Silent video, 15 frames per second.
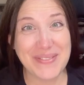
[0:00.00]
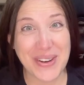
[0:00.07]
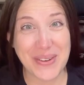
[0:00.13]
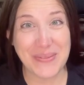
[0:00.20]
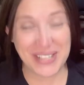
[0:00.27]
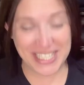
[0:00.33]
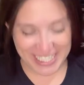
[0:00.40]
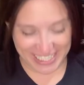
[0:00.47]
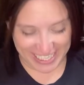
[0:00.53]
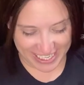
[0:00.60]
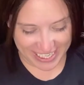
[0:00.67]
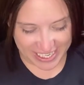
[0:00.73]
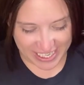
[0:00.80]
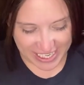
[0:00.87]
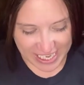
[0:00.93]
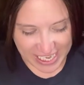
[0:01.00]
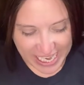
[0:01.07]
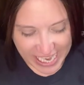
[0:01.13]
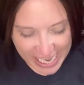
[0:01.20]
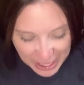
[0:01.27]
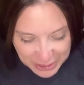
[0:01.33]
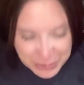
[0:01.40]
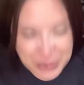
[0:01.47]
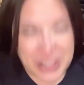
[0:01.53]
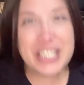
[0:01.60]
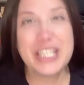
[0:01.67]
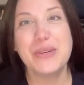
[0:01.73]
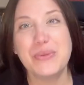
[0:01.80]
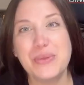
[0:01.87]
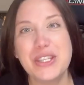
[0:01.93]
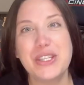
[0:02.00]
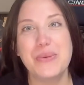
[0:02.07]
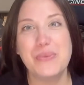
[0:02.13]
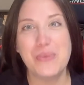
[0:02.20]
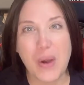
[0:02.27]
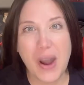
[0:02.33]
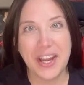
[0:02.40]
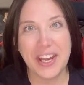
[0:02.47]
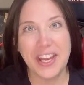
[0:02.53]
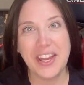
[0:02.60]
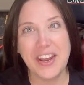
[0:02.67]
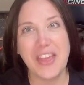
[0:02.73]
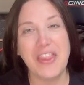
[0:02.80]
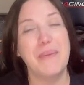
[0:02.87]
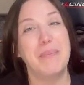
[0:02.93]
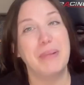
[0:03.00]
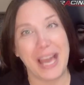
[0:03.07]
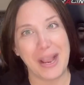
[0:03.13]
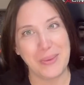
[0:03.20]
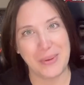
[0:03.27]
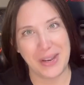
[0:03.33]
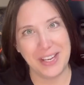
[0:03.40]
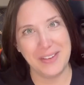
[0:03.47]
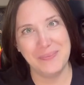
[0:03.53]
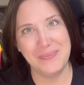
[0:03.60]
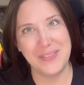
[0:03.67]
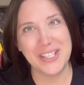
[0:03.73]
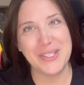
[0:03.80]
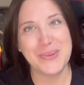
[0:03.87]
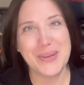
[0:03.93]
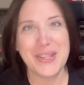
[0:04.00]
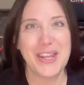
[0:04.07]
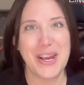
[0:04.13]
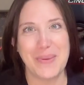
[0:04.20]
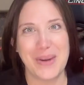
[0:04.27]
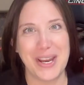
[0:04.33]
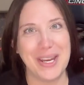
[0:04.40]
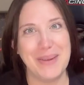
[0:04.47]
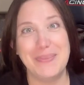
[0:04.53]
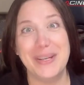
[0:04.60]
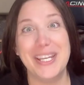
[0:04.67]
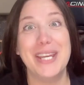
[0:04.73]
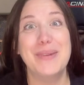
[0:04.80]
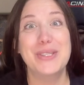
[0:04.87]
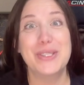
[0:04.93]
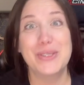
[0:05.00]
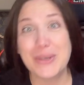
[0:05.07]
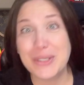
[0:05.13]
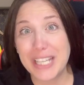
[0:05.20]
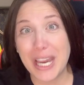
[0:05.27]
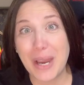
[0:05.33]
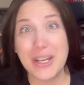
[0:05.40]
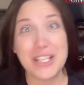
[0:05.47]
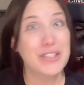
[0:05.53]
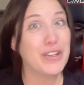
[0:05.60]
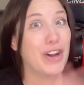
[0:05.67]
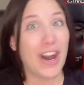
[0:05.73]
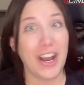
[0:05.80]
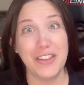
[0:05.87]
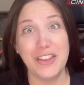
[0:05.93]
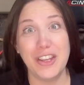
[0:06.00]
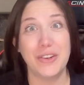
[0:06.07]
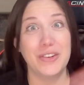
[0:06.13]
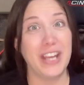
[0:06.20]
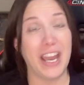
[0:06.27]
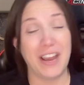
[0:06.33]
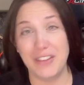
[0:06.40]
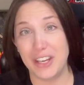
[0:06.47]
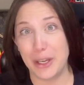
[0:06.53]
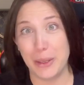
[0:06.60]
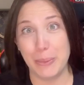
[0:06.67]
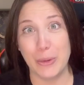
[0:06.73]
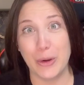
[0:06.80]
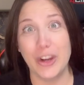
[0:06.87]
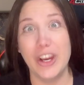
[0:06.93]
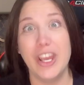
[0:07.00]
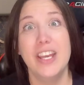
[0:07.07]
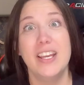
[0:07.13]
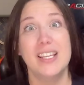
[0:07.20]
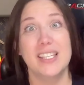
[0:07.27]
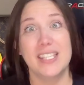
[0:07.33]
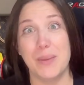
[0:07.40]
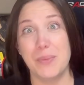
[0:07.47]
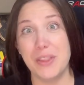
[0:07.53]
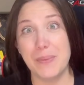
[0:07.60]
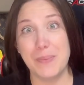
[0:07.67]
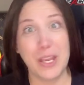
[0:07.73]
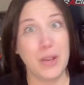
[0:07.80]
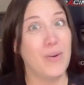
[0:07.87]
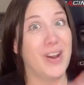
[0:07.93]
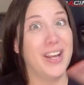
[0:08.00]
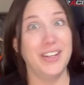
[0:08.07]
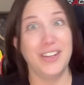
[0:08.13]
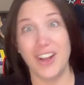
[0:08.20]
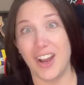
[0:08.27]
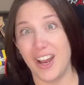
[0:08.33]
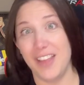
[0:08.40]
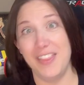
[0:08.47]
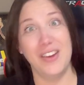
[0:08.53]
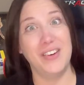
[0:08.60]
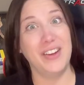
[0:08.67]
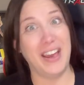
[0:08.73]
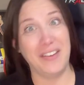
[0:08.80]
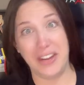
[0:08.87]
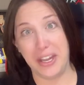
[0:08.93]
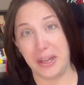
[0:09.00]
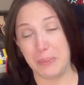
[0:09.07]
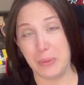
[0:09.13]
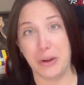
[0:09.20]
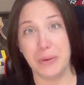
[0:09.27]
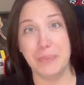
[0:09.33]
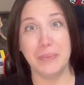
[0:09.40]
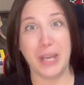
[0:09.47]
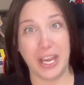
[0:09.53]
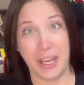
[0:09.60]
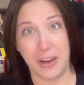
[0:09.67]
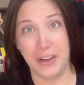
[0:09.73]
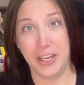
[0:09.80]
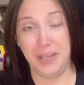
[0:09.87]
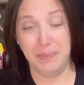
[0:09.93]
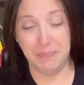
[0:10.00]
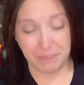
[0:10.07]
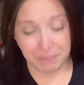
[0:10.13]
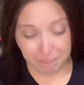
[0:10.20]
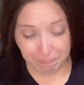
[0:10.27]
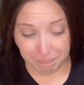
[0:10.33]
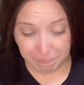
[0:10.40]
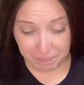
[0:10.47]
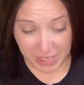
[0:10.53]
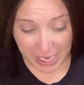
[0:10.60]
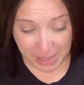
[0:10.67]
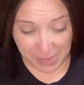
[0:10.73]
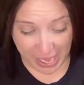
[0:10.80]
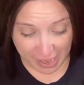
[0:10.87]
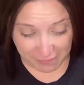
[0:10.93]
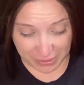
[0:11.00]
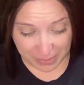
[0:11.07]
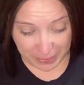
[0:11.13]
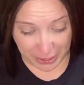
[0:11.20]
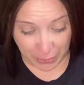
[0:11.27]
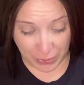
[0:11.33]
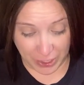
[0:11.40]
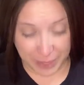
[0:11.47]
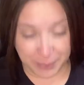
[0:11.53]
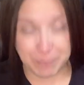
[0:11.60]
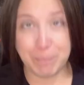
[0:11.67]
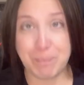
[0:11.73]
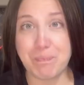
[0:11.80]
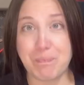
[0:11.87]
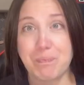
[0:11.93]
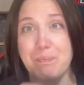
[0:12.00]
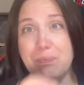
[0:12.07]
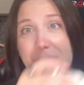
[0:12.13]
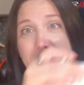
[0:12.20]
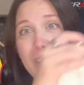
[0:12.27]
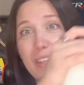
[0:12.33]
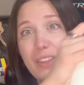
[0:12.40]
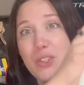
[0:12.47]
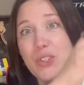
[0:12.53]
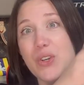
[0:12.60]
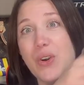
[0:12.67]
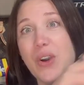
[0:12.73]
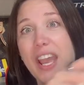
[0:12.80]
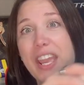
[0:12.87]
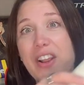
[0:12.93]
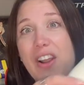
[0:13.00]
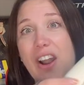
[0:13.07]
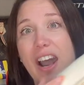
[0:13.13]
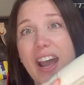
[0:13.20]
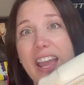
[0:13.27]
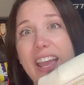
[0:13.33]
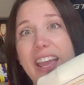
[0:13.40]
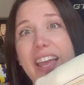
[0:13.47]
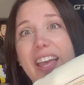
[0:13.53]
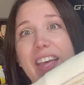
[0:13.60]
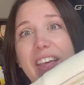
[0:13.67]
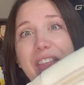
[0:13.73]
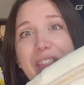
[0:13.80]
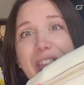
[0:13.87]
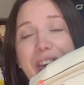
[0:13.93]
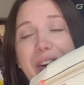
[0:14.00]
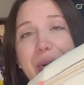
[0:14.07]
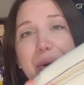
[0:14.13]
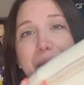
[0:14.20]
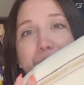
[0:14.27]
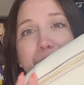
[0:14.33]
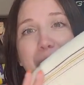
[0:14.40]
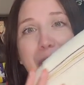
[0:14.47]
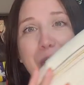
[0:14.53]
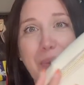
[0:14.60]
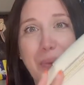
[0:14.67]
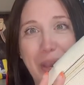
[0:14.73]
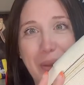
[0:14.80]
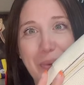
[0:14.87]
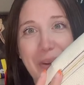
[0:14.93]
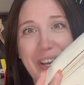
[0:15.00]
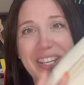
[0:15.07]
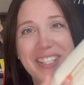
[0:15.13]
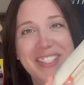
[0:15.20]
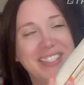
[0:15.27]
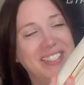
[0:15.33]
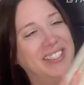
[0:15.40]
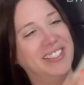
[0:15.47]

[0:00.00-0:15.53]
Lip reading: I'm opening it. I really, really wanted the black one. That's the one that I wanted, but it was sold out. It's gone. They don't have it anymore. Same with the pink one. Gone. They don't have it anymore. I already have the pink one. So I got the white one.